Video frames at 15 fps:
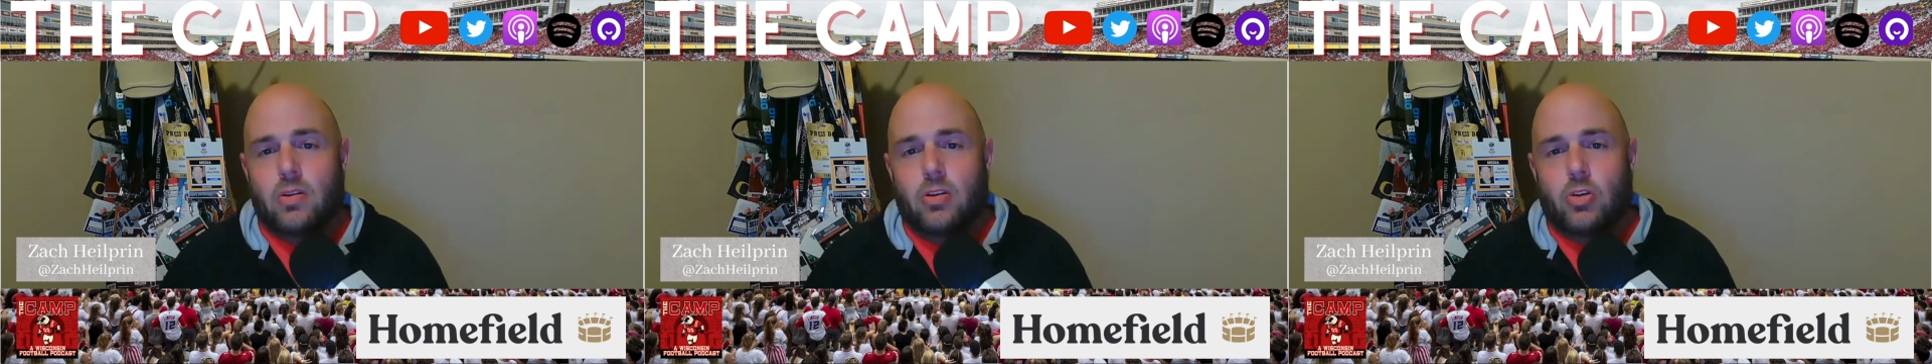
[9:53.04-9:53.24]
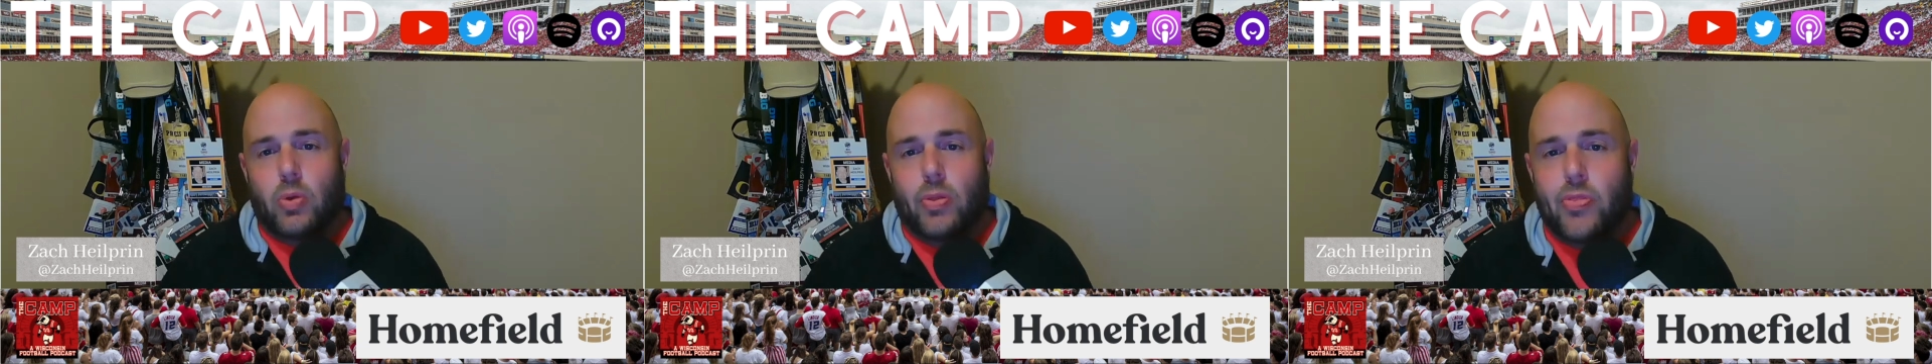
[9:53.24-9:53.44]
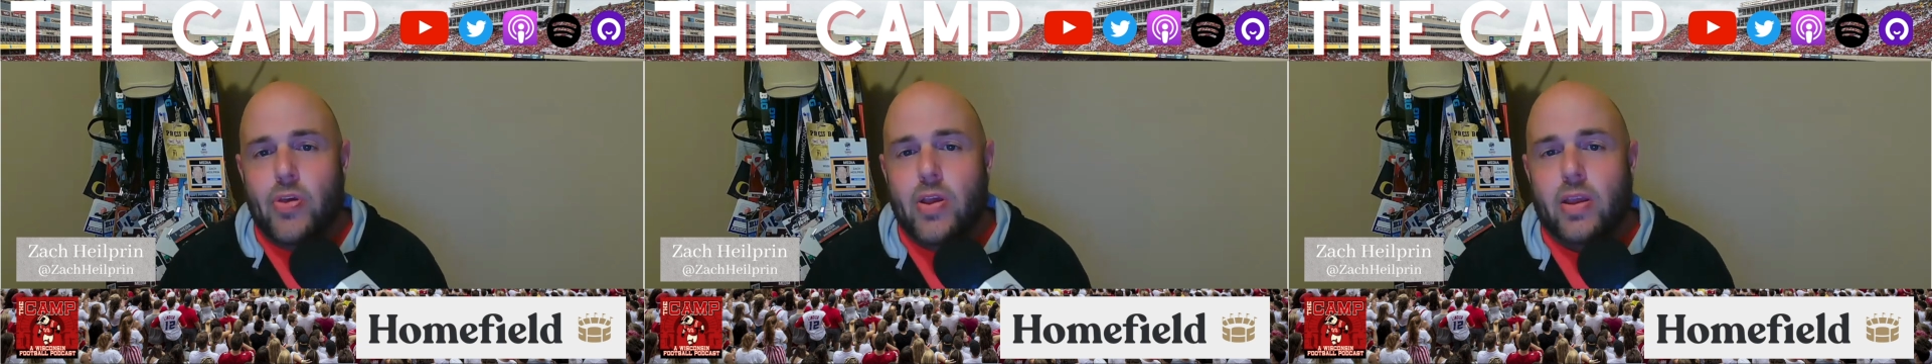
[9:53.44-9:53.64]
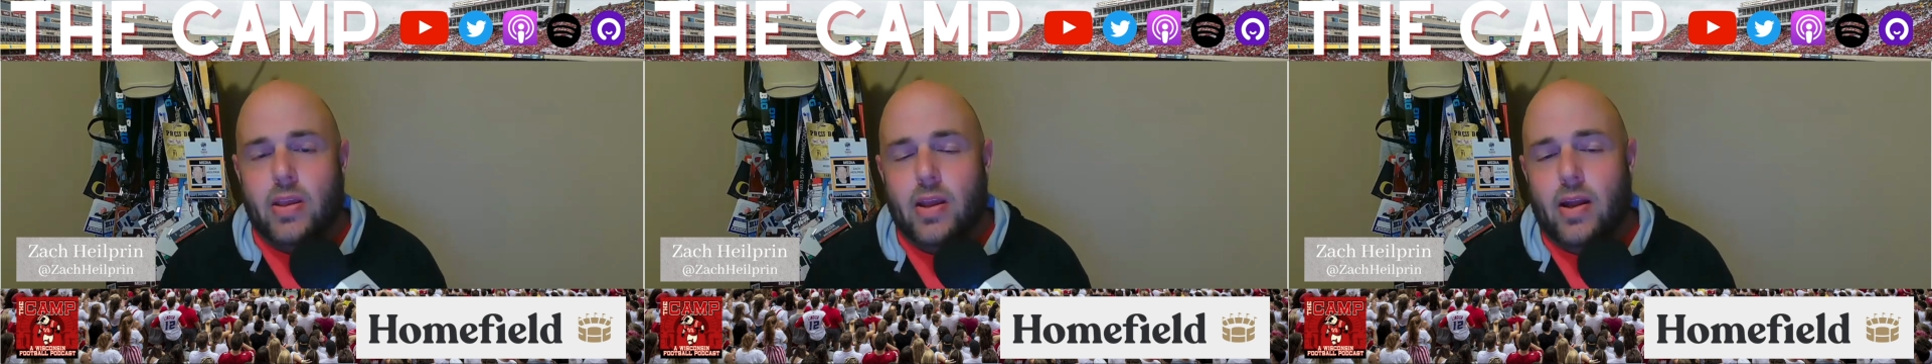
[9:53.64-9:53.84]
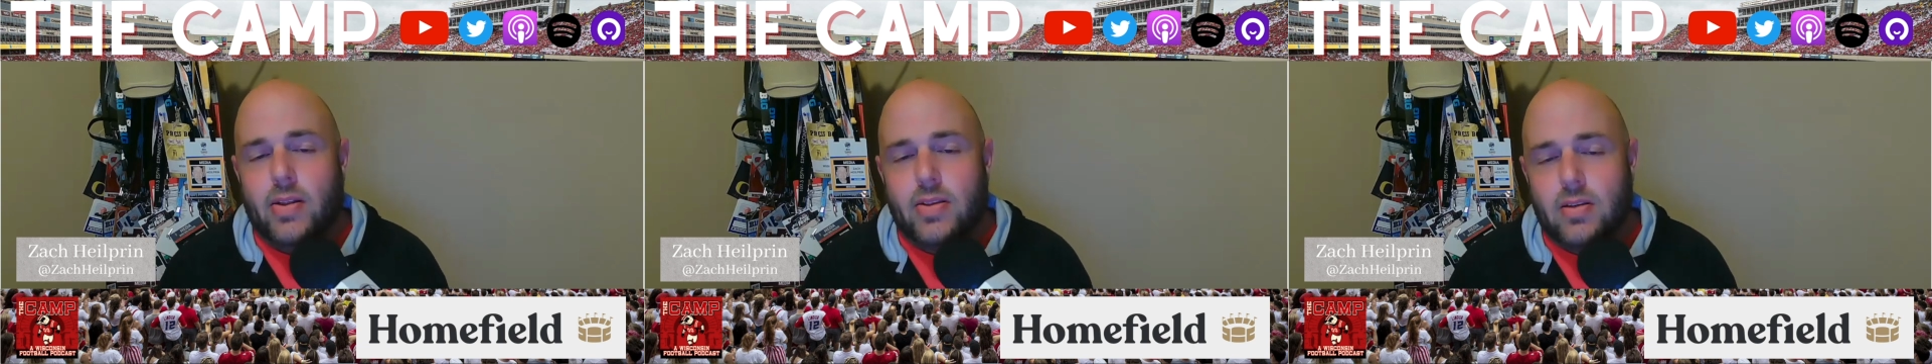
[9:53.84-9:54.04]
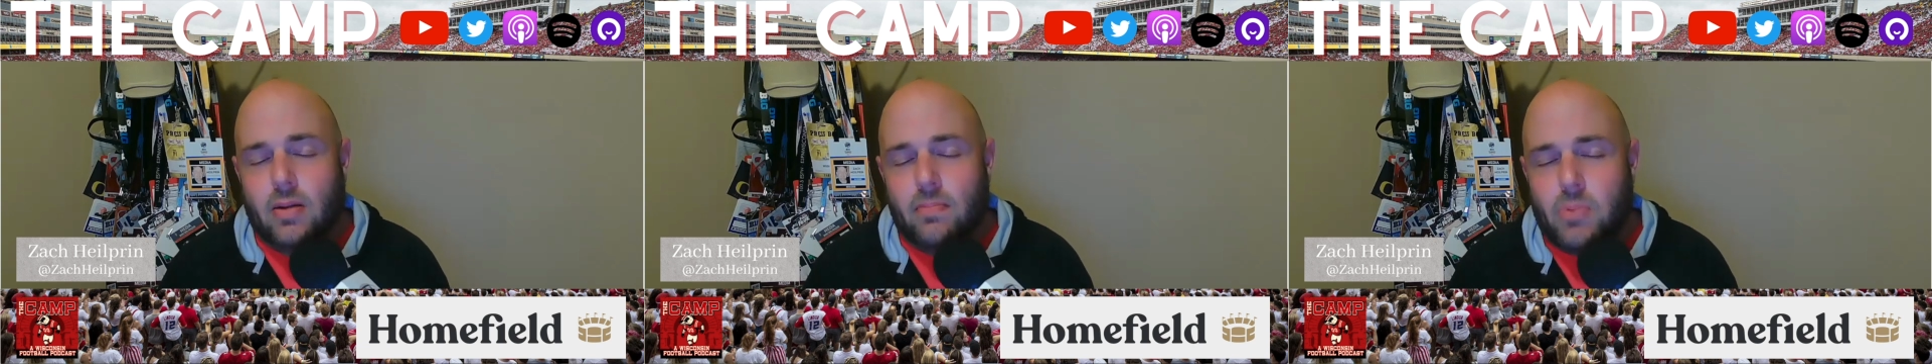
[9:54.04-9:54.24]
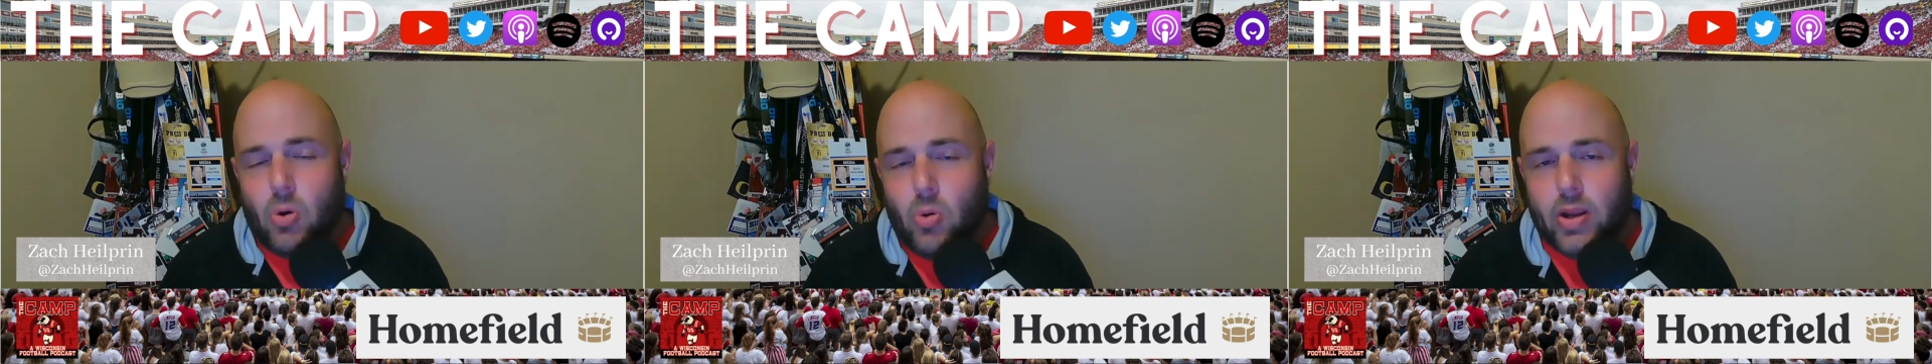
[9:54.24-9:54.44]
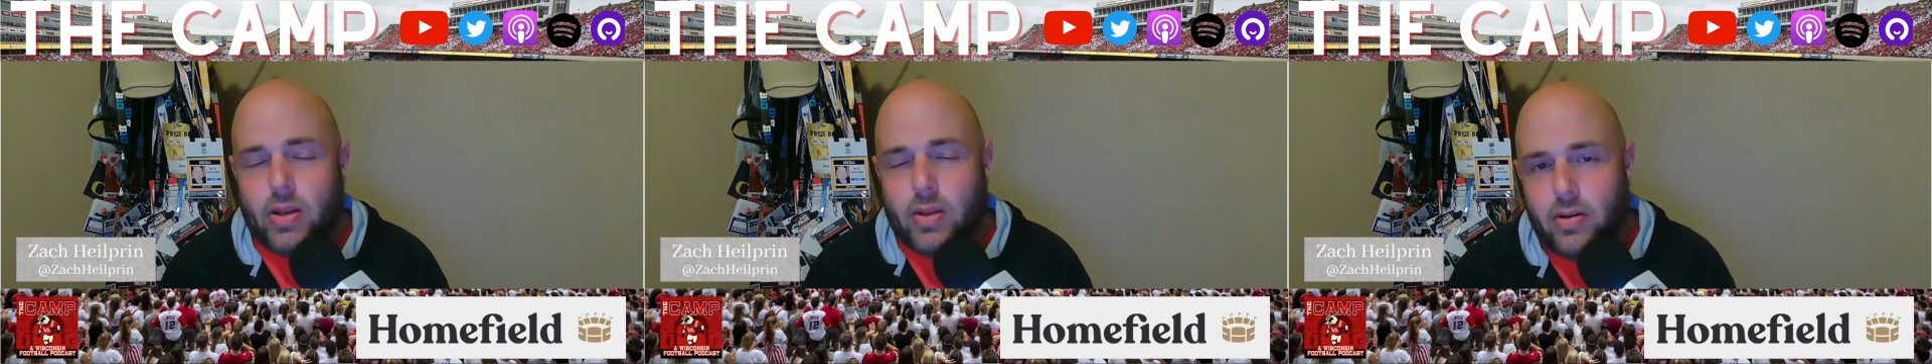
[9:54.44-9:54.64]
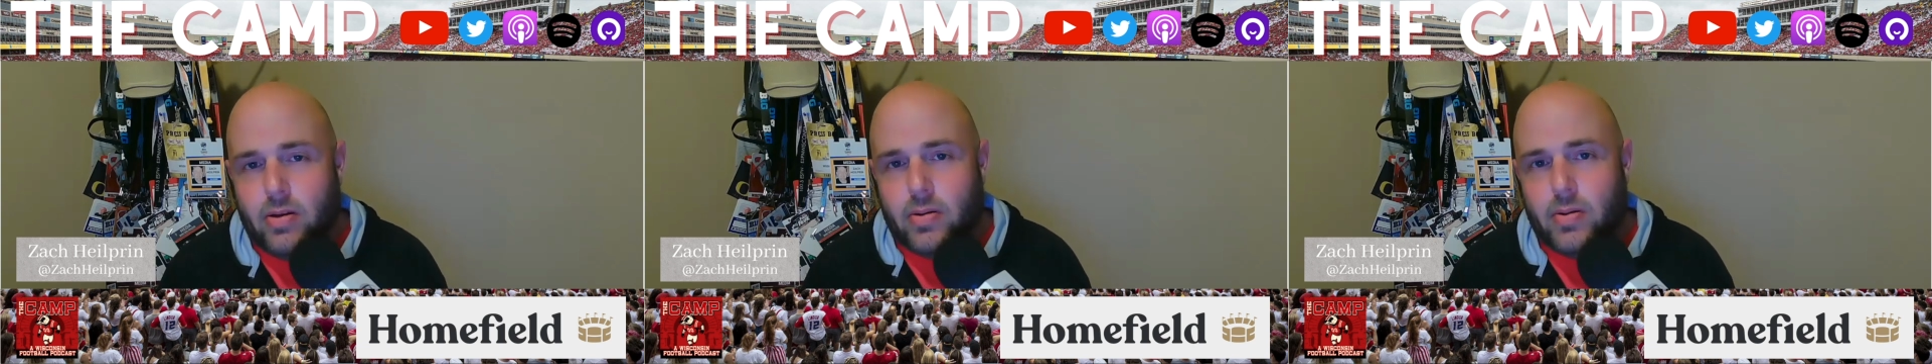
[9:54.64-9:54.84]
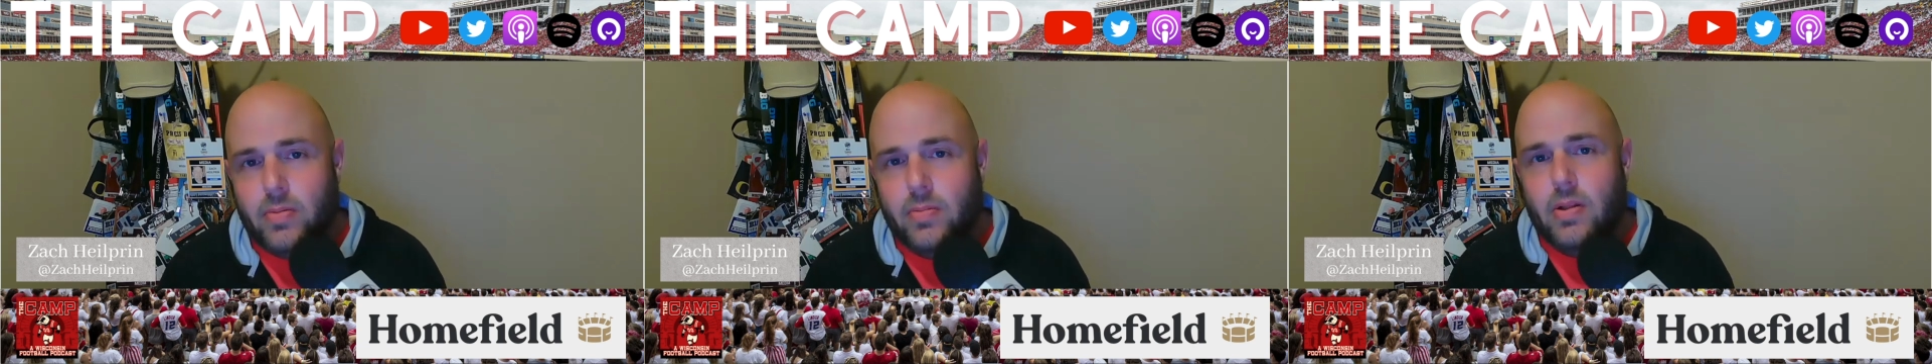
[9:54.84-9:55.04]
you would think at some point
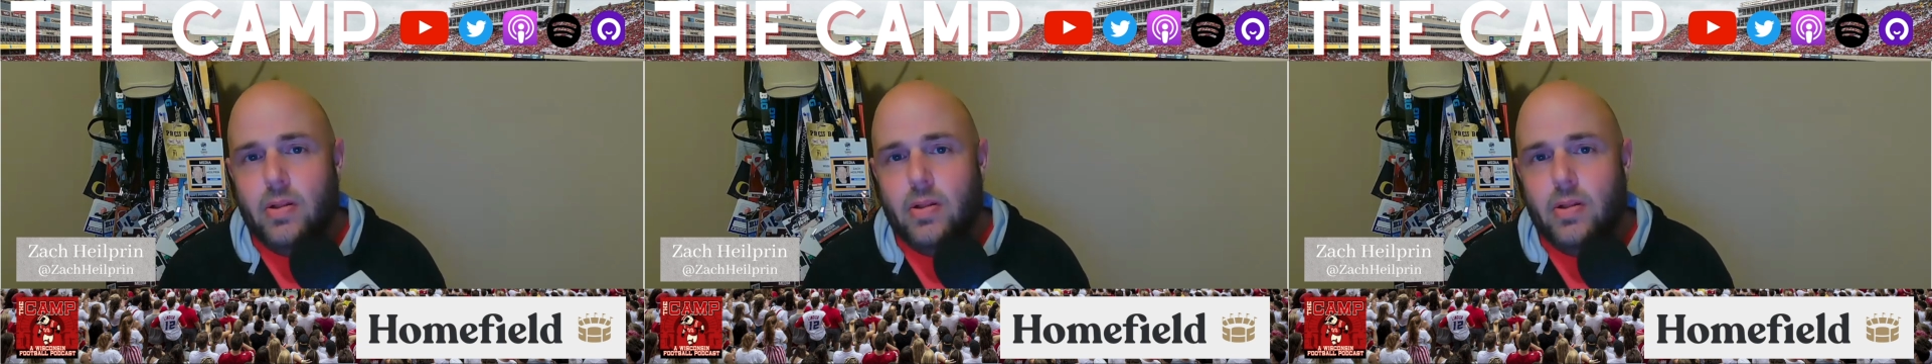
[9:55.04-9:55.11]
here,